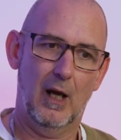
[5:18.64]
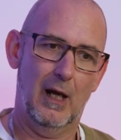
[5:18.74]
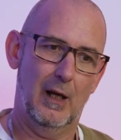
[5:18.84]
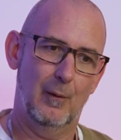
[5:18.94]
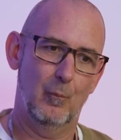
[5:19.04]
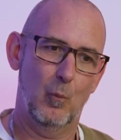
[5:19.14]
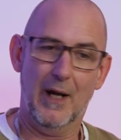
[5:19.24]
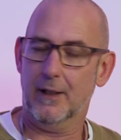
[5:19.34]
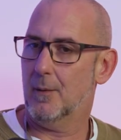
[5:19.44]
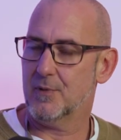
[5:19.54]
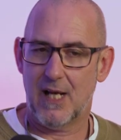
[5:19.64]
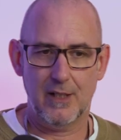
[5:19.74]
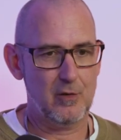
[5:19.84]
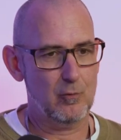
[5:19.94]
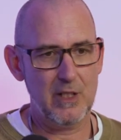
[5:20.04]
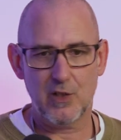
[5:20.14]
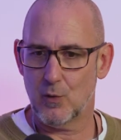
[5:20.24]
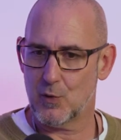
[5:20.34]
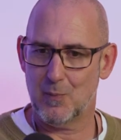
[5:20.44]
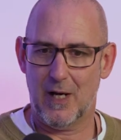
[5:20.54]
when it comes down to
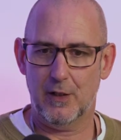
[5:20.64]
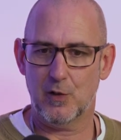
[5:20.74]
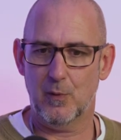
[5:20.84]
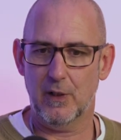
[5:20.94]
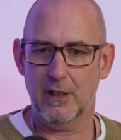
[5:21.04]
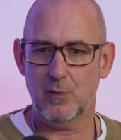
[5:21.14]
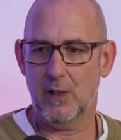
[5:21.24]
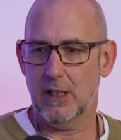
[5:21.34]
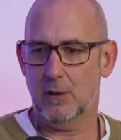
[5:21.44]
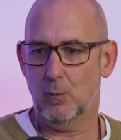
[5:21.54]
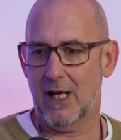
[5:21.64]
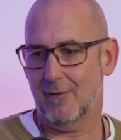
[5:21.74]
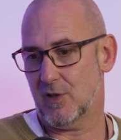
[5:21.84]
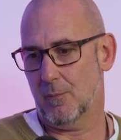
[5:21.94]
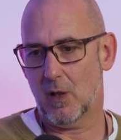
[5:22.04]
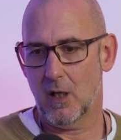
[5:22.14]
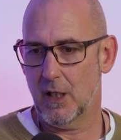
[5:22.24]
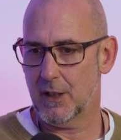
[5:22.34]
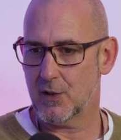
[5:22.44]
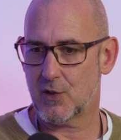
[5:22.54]
resource management is we have some
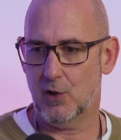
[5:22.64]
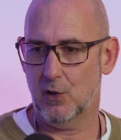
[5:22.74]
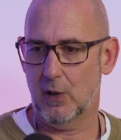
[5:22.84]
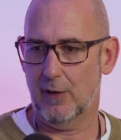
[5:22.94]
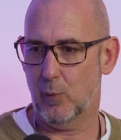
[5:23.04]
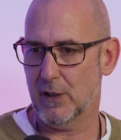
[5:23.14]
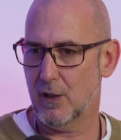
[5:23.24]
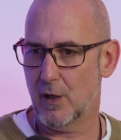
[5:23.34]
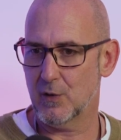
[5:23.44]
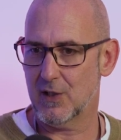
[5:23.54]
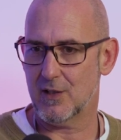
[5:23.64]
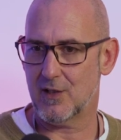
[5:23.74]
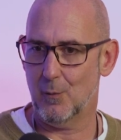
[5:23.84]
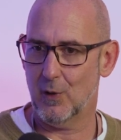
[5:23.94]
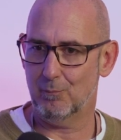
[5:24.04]
clients who, if we notice that